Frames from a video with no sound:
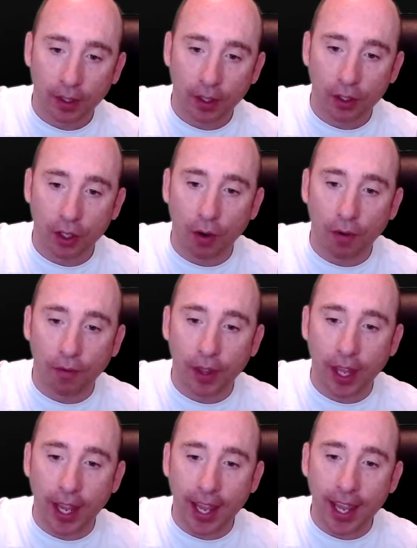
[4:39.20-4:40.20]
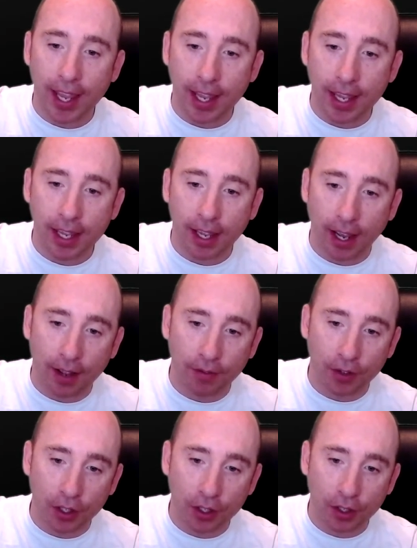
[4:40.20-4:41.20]
So for the E,
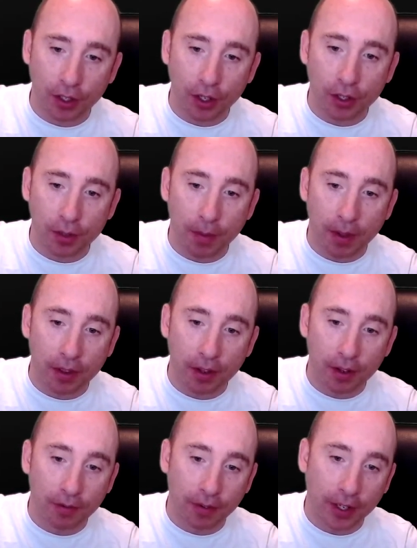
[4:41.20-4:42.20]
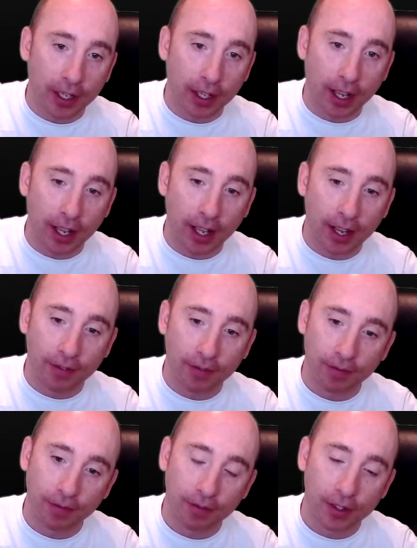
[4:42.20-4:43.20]
I'm just using my third finger like
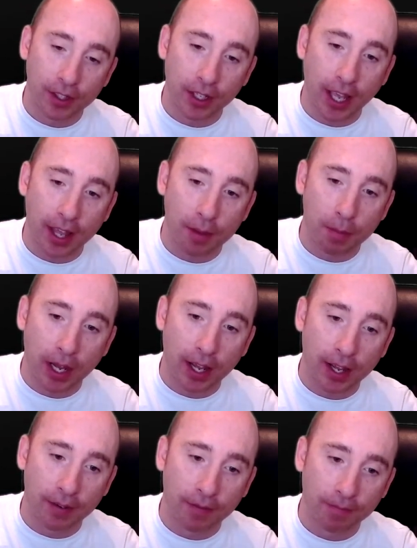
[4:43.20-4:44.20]
that to get the bar.